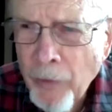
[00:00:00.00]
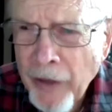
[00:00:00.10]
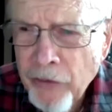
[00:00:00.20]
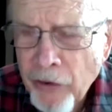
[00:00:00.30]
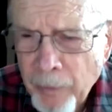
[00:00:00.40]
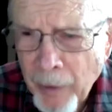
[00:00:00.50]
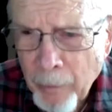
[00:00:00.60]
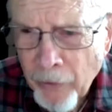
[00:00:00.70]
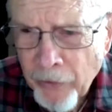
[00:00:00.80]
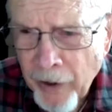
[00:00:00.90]
well, that's just my
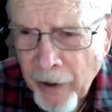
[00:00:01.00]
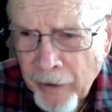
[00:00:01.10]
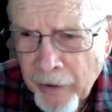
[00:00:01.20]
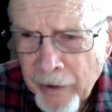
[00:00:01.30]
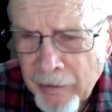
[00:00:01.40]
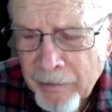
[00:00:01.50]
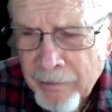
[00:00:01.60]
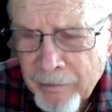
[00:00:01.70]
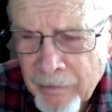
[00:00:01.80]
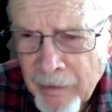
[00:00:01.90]
personality.
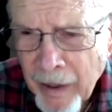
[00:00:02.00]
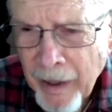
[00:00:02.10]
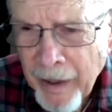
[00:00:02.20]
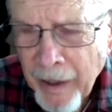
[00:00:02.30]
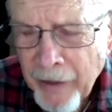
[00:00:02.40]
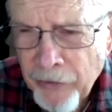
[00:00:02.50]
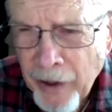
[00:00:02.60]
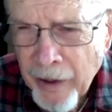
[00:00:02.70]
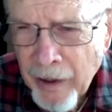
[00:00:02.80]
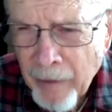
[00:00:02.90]
And I
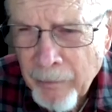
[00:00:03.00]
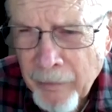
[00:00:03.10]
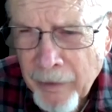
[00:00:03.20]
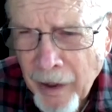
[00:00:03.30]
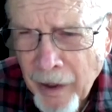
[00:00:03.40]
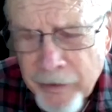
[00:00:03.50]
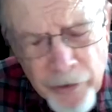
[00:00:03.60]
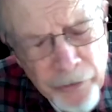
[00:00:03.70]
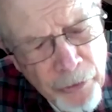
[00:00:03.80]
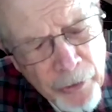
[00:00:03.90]
say, I'm not
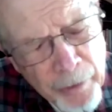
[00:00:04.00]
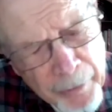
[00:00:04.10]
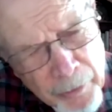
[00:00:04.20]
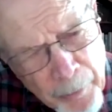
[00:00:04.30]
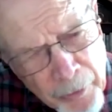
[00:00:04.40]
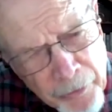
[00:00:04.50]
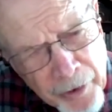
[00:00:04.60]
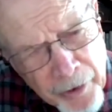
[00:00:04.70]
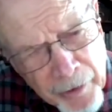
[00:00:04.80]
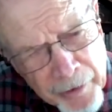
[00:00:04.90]
concerned about your
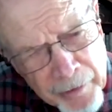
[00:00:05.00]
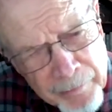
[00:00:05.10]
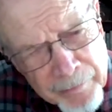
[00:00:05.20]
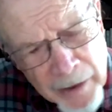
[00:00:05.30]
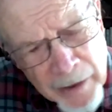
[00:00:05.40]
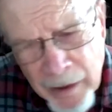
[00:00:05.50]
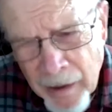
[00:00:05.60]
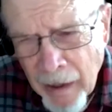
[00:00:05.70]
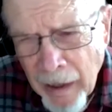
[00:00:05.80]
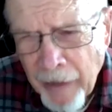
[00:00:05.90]
personality.
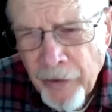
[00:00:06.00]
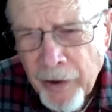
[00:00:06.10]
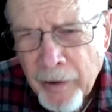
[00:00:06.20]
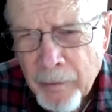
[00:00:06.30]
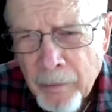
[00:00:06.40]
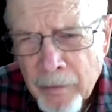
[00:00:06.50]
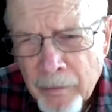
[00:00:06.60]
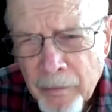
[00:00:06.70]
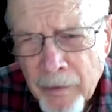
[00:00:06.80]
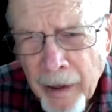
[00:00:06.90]
I think
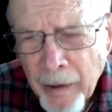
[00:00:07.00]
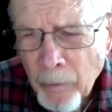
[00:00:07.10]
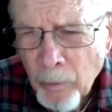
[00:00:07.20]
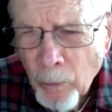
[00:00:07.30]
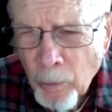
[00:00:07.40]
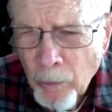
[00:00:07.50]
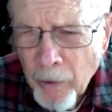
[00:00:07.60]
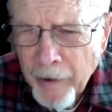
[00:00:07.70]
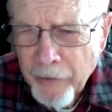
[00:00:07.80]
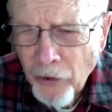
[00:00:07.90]

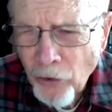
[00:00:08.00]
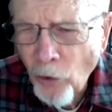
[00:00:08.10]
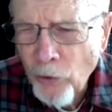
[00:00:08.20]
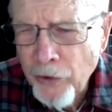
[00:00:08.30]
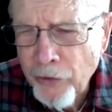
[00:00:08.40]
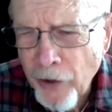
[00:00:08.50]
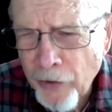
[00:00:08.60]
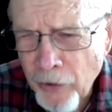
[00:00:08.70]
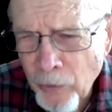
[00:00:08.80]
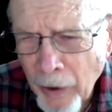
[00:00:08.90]
it's a long
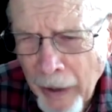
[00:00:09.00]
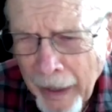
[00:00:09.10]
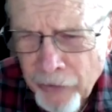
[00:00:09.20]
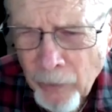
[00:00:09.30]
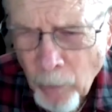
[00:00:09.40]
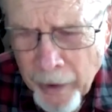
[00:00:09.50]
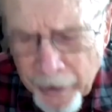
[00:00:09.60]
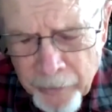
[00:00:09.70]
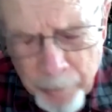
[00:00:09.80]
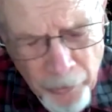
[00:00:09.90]
discussion, actually,
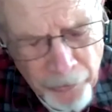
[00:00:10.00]
what is